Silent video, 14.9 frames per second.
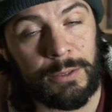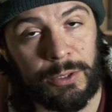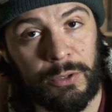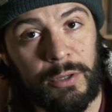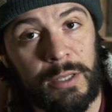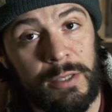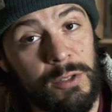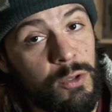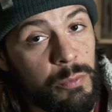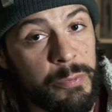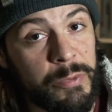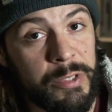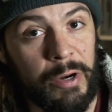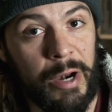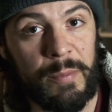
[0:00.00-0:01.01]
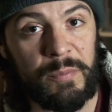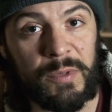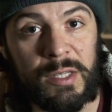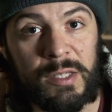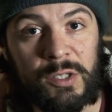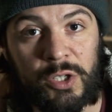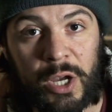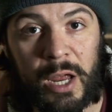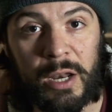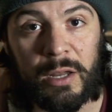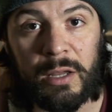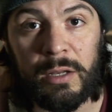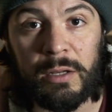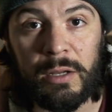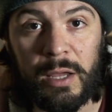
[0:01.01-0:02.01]
you can subscribe this
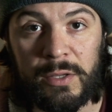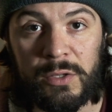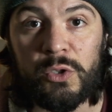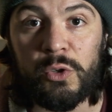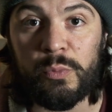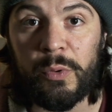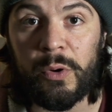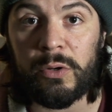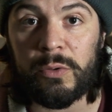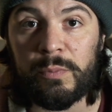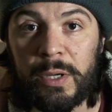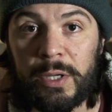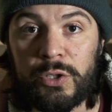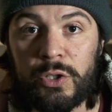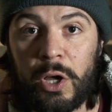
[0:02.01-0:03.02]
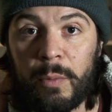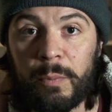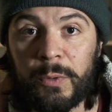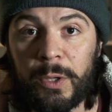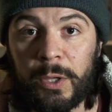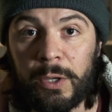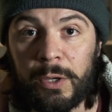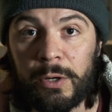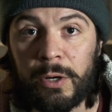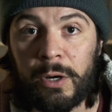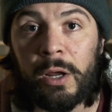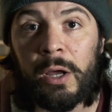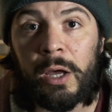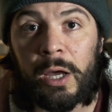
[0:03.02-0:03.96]
channel and support my job here